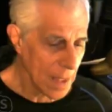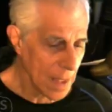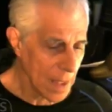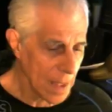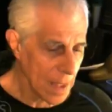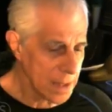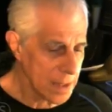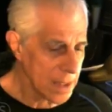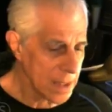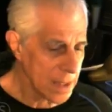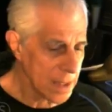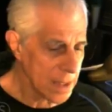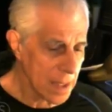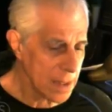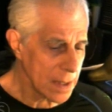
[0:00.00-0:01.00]

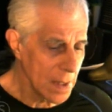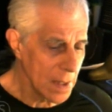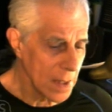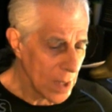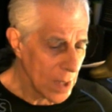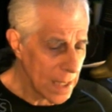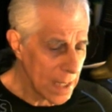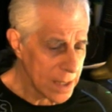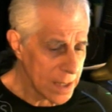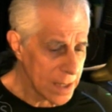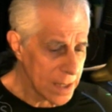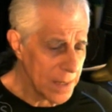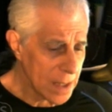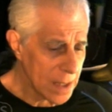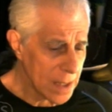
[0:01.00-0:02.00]
Exactly. Well, I did
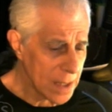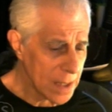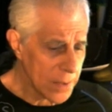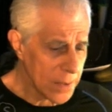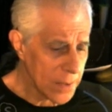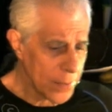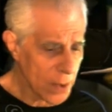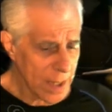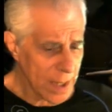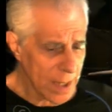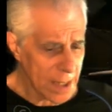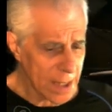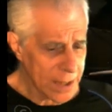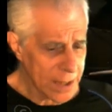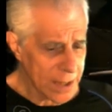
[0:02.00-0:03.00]
make a report when I
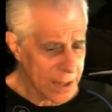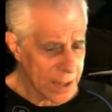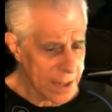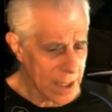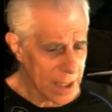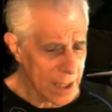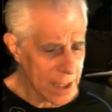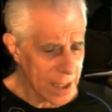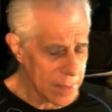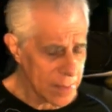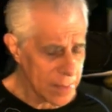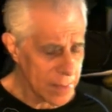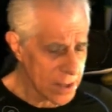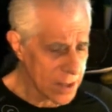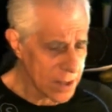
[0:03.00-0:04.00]
got the
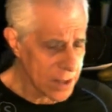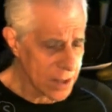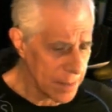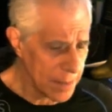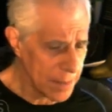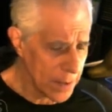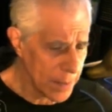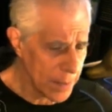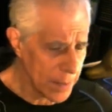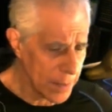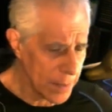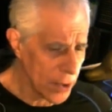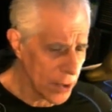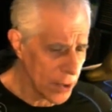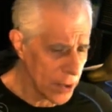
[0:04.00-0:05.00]
documents. I made a report
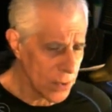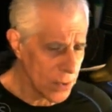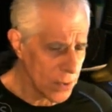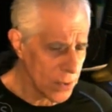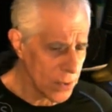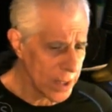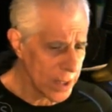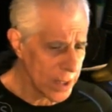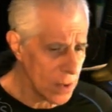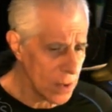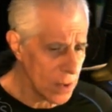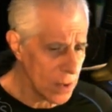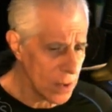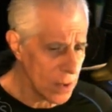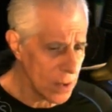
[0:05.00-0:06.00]
2 weeks ago
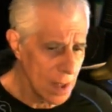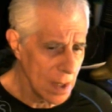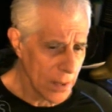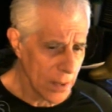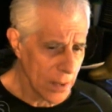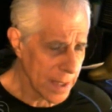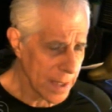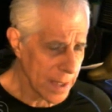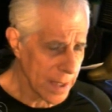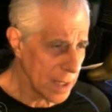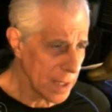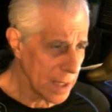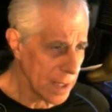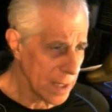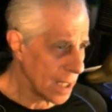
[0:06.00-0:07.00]
where I gave a
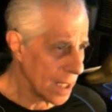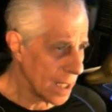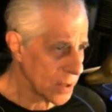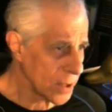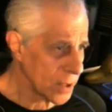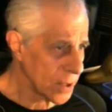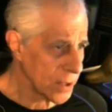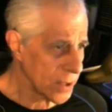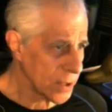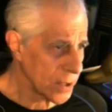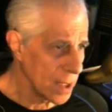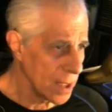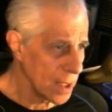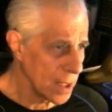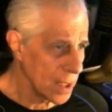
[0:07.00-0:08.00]
synopsis,
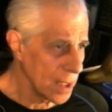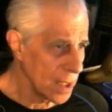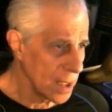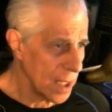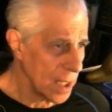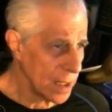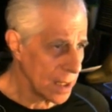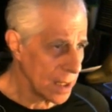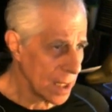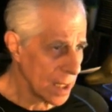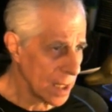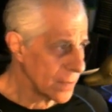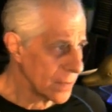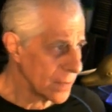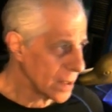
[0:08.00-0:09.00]
and I'll
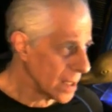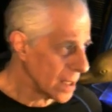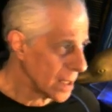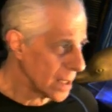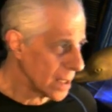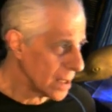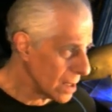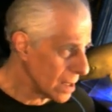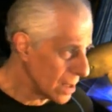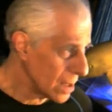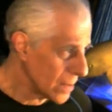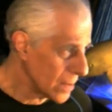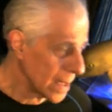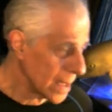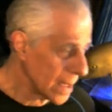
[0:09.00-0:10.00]
give it again
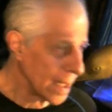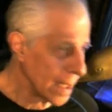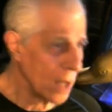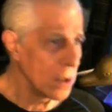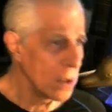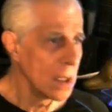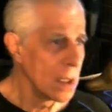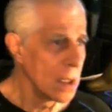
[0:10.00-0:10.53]
right now.